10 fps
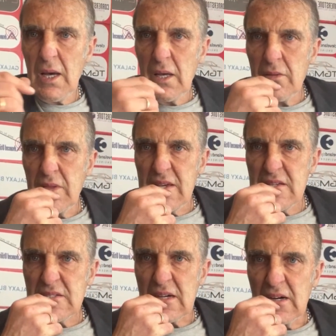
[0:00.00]

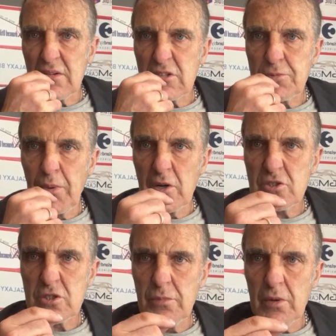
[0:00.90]
These are
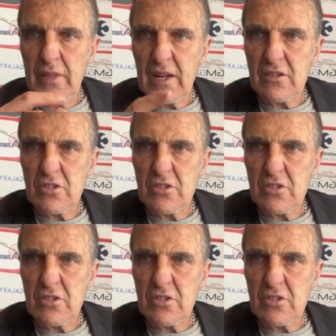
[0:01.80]
responsible. They're